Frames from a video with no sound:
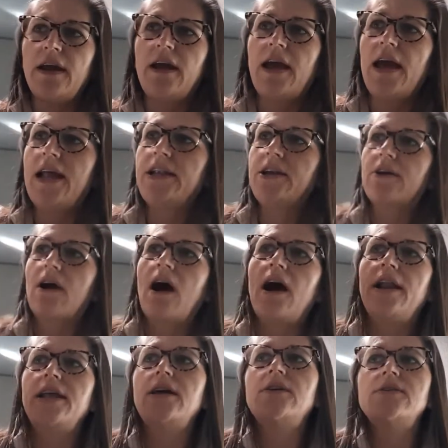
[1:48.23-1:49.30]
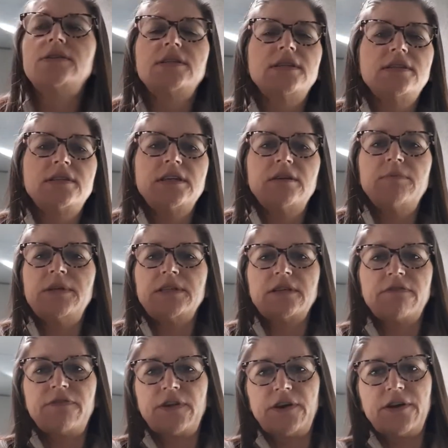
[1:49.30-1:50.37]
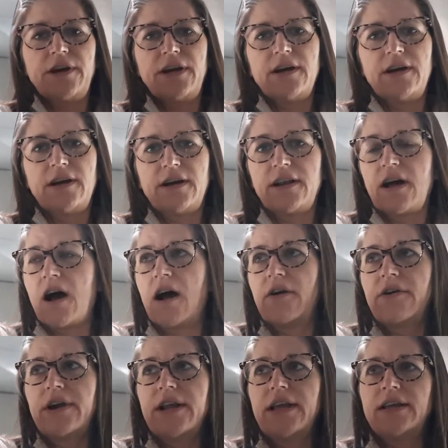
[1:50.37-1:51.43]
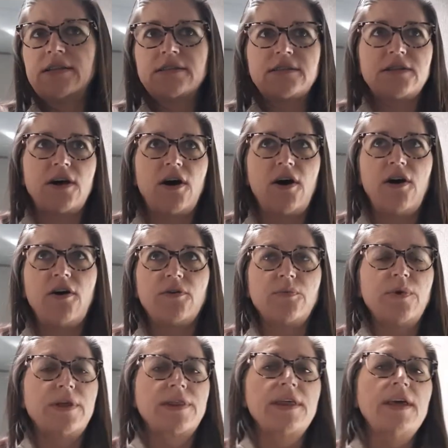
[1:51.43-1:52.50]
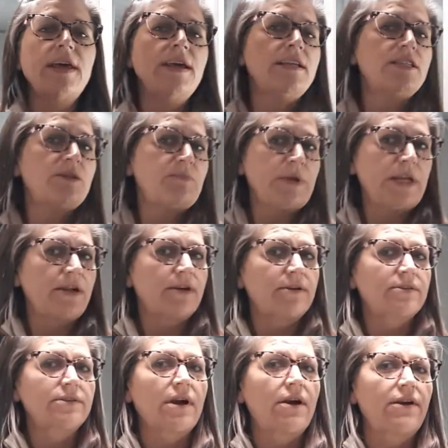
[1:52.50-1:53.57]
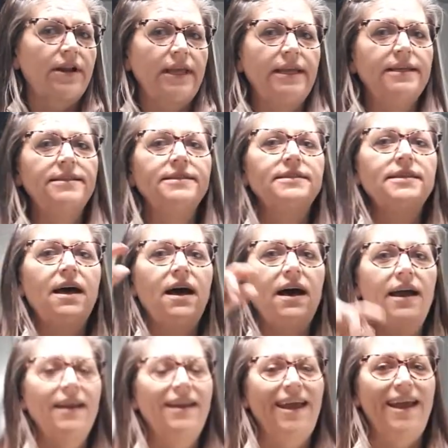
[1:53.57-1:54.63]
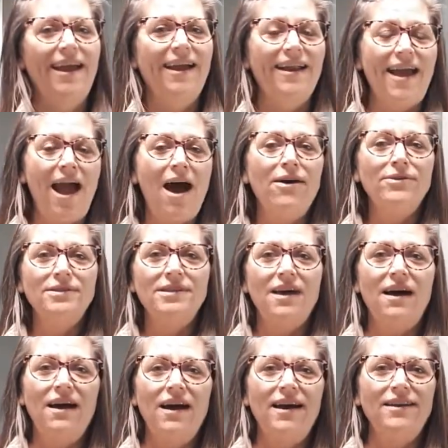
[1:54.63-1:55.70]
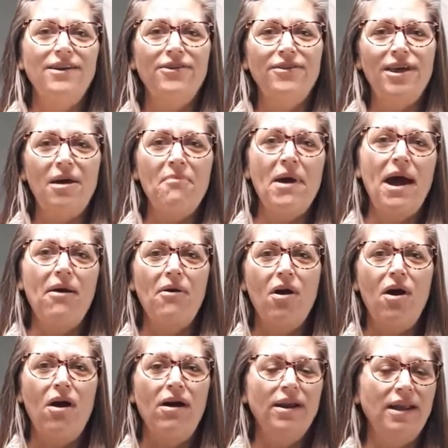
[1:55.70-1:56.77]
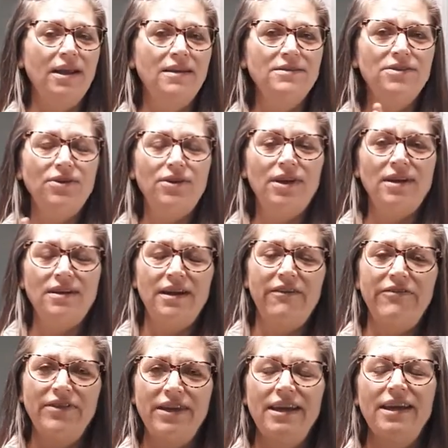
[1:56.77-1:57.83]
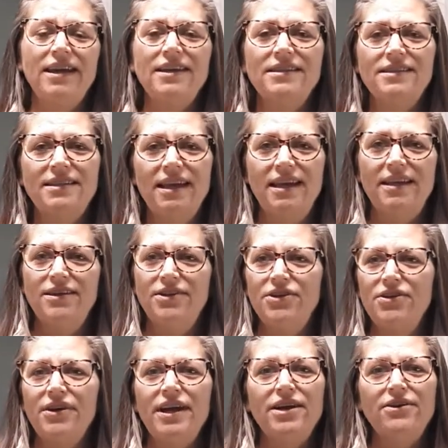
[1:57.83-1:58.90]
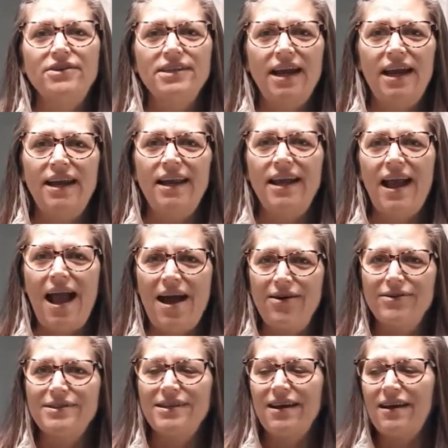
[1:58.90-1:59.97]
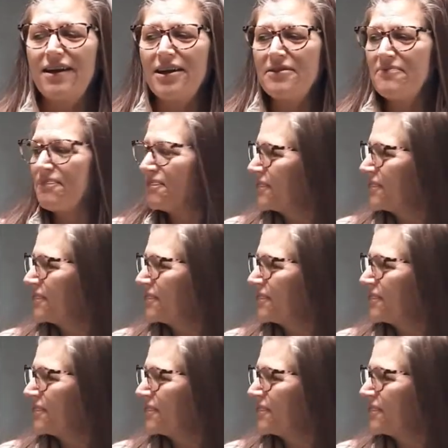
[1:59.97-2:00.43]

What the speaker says: And your audio system is a Furrion already installed with speakers already inside and outside under that power awning. So you can definitely extend your entertaining outside.